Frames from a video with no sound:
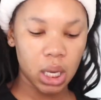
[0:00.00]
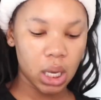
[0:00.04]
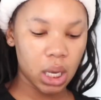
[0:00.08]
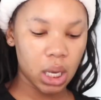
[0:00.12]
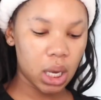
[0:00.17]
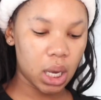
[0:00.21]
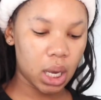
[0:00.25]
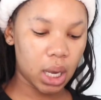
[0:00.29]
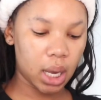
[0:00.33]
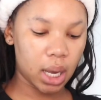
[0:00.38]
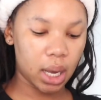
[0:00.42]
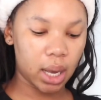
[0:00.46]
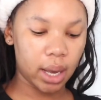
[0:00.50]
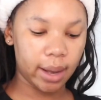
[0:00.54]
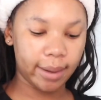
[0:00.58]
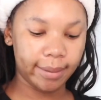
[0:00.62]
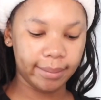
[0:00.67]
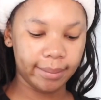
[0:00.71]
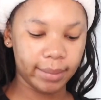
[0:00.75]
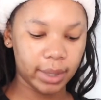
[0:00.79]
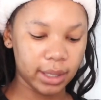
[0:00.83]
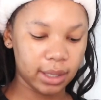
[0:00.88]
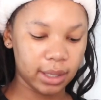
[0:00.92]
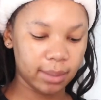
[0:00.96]
Um,
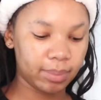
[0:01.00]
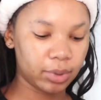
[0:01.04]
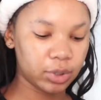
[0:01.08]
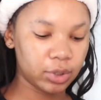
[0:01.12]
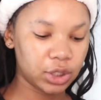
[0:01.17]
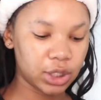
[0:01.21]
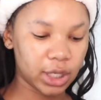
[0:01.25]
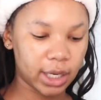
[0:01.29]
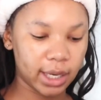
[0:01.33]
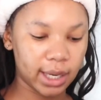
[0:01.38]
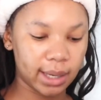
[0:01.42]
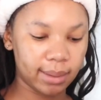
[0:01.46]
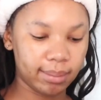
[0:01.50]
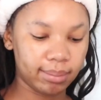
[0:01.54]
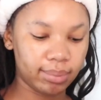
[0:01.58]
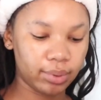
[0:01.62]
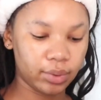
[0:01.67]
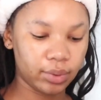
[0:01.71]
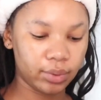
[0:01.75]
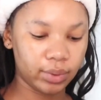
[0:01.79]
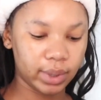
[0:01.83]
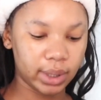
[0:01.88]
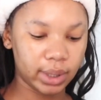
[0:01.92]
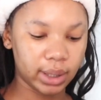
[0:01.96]
the Portia M
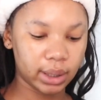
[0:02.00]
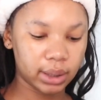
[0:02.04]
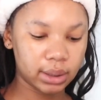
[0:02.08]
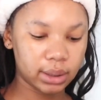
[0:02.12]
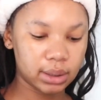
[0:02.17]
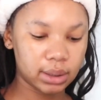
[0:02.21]
products,